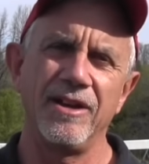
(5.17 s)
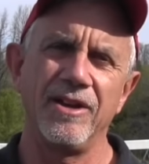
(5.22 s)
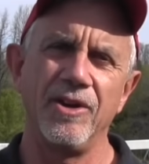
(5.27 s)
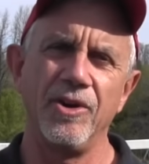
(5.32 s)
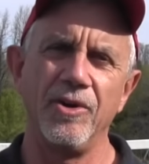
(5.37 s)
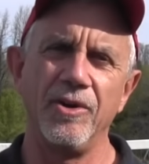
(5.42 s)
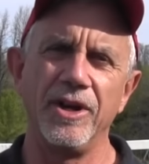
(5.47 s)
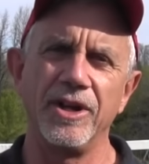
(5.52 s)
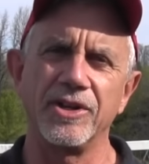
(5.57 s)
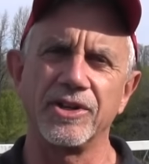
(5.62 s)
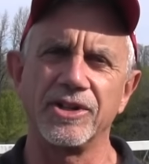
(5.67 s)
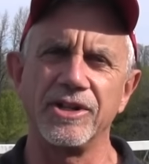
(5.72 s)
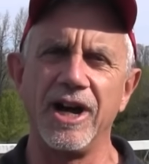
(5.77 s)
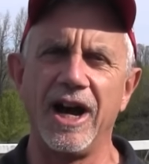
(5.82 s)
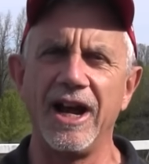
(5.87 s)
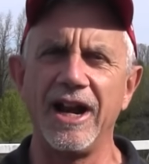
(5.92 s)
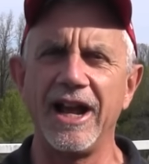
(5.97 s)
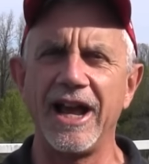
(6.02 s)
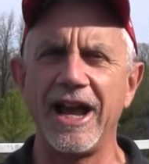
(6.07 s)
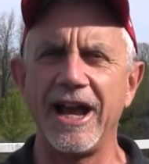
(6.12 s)
who is
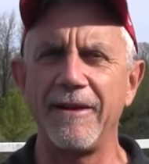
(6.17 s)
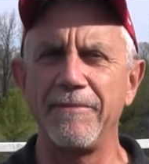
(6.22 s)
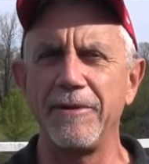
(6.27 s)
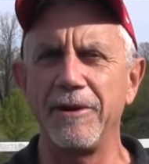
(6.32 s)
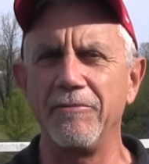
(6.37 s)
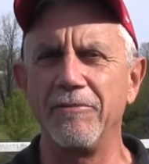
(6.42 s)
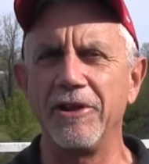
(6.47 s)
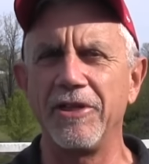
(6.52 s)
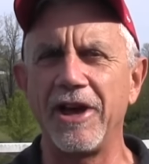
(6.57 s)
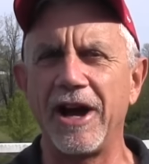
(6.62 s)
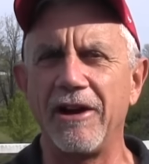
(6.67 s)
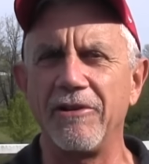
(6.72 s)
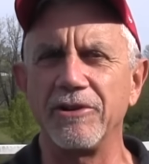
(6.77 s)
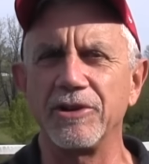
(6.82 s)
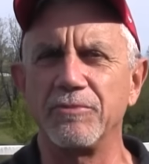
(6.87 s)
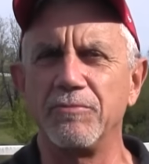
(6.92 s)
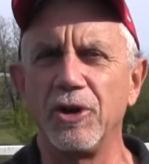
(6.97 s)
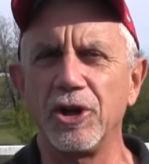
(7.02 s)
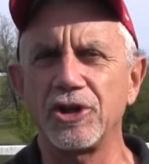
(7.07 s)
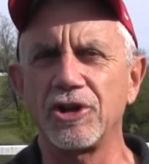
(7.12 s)
not happy with how
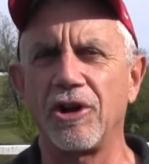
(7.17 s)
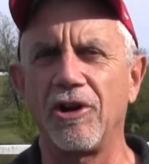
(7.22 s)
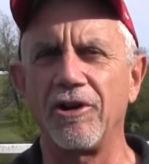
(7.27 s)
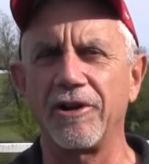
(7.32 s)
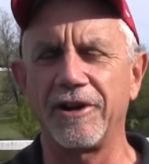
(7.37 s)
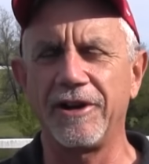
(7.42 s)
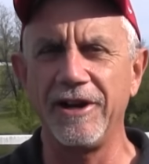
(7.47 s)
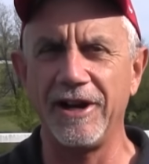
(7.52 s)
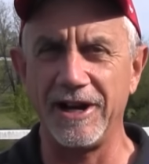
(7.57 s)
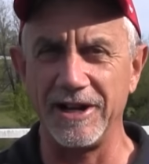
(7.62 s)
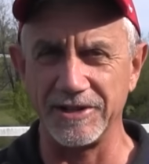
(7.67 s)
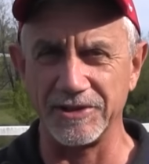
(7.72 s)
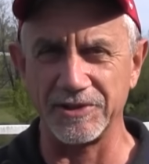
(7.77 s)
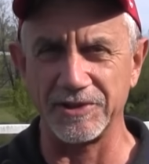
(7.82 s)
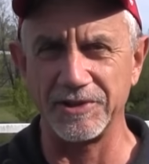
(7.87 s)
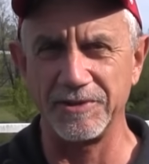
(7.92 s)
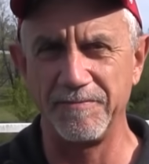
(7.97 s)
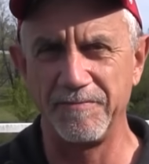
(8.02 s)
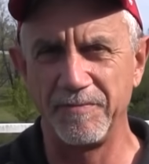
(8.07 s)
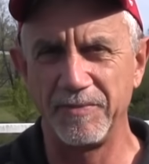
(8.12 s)
his Bush Hog
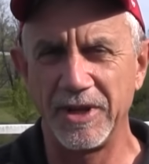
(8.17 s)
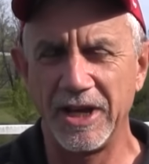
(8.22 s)
cuts.